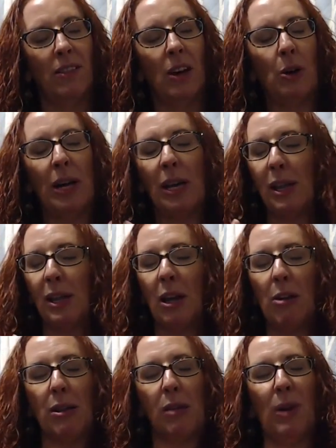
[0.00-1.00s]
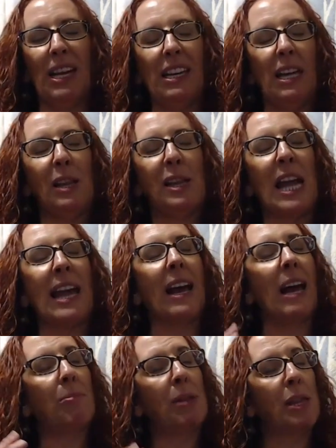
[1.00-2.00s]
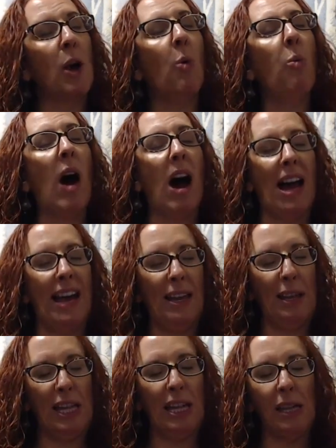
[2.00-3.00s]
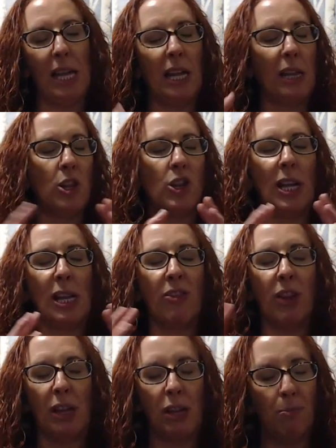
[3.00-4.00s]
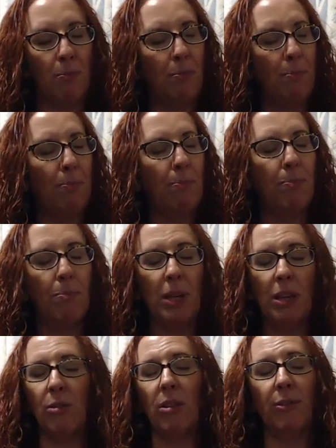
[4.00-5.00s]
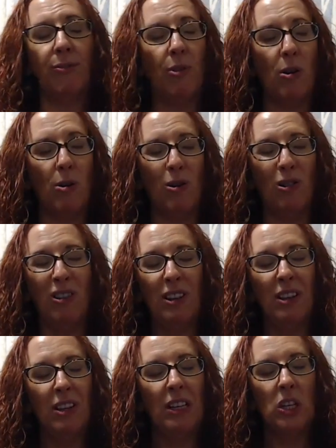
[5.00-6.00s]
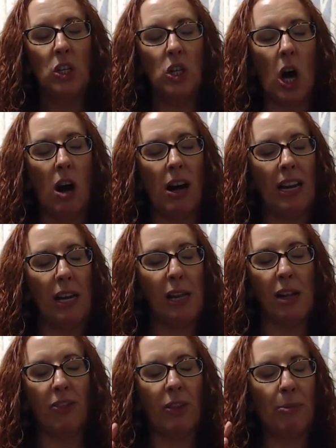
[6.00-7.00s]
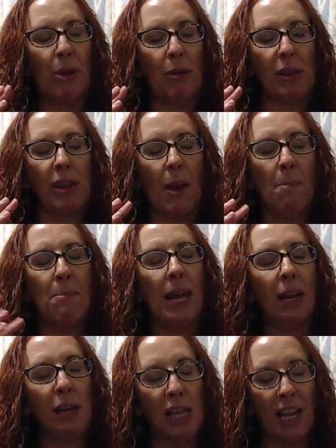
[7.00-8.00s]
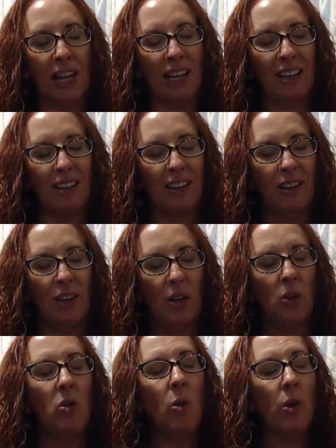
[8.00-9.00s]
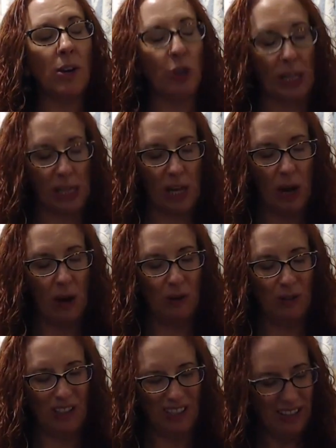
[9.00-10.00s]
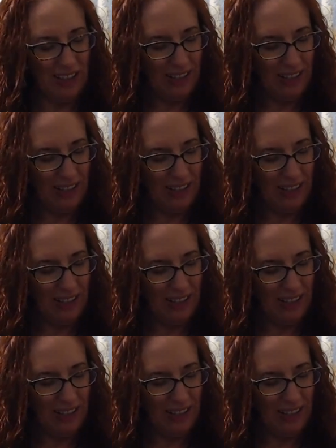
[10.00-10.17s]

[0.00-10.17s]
Oh, he's so sweet. He's saying, I'm so wise. He's just this beautiful dog. He's got the most amazing, gorgeous coat.